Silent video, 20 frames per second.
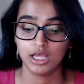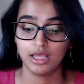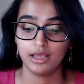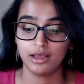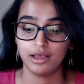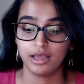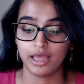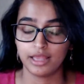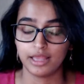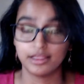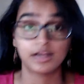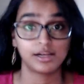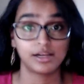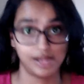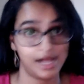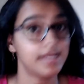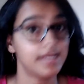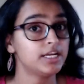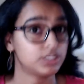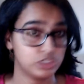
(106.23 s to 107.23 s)
And the
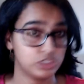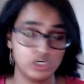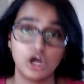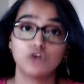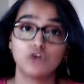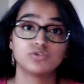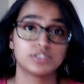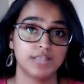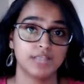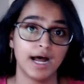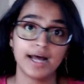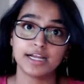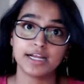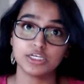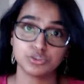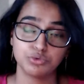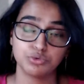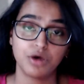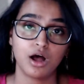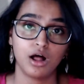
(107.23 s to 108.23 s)
client knows that as
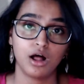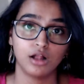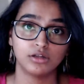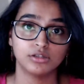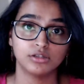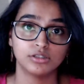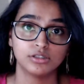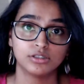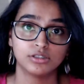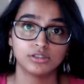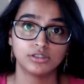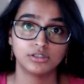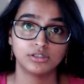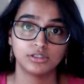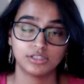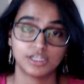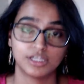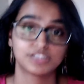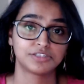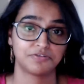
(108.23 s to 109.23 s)
well.
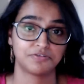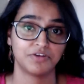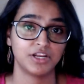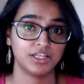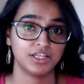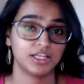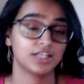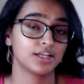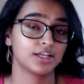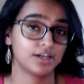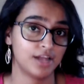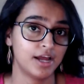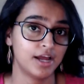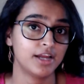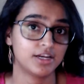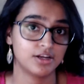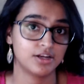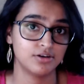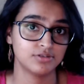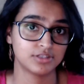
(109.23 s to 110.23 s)
That's the funny thing. The
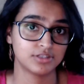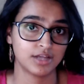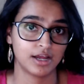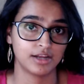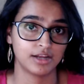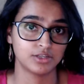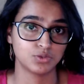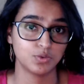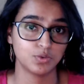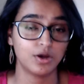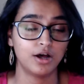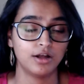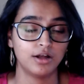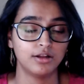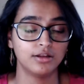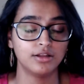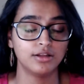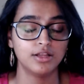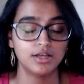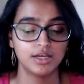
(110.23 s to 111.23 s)
client knows that as
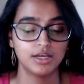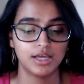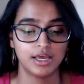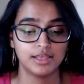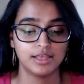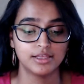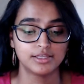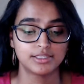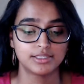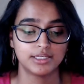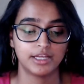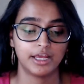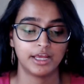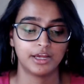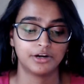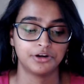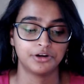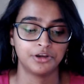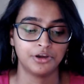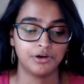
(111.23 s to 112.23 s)
well in this
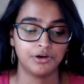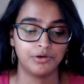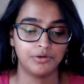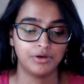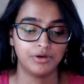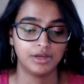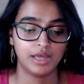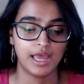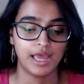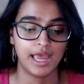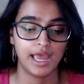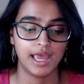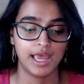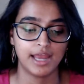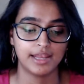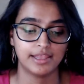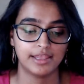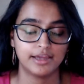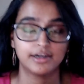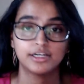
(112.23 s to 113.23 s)
scenario.
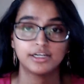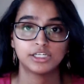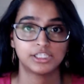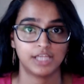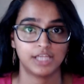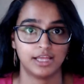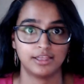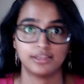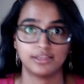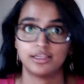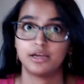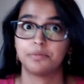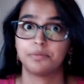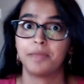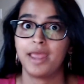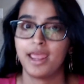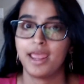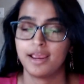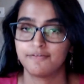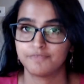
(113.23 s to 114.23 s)
And they understand that they are
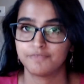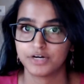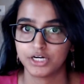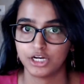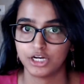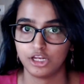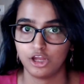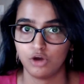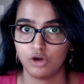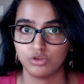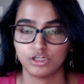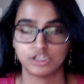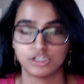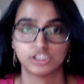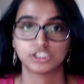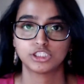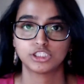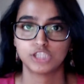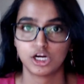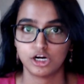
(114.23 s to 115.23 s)
paying very low. They're a
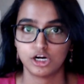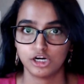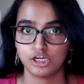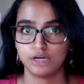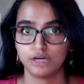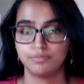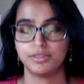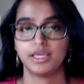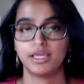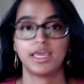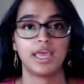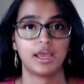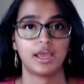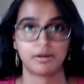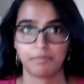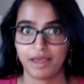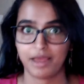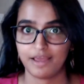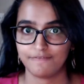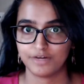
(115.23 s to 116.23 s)
startup. They can't
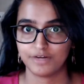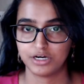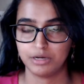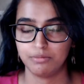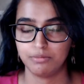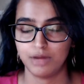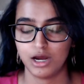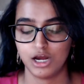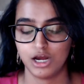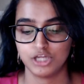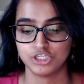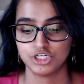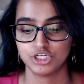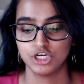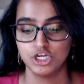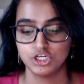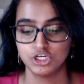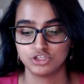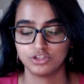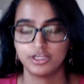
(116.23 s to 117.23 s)
pay very much.
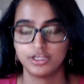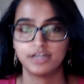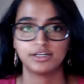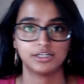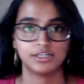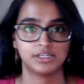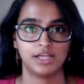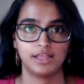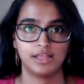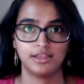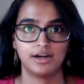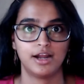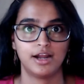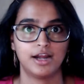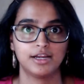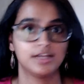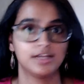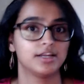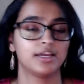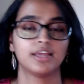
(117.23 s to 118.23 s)
So they understand they're not
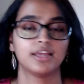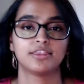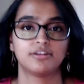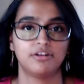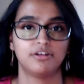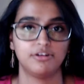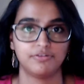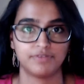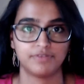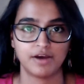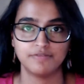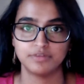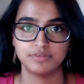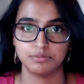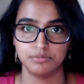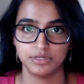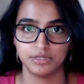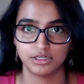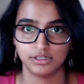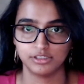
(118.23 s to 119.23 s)
going to get 3 to 5
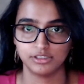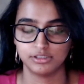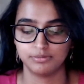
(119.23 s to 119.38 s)
submittals.